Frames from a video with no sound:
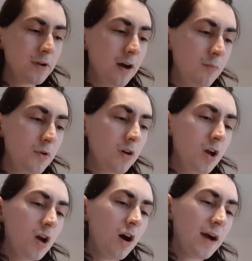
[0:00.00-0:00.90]
and Albert.
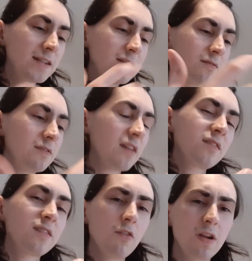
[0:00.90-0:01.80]
I didn't
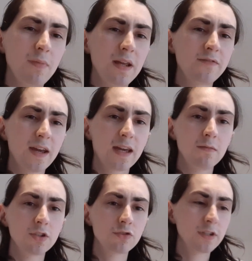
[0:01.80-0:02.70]
necessarily believe their
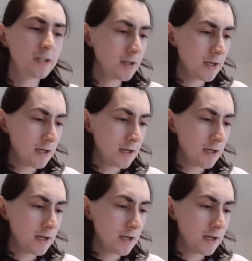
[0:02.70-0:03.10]
chemistry.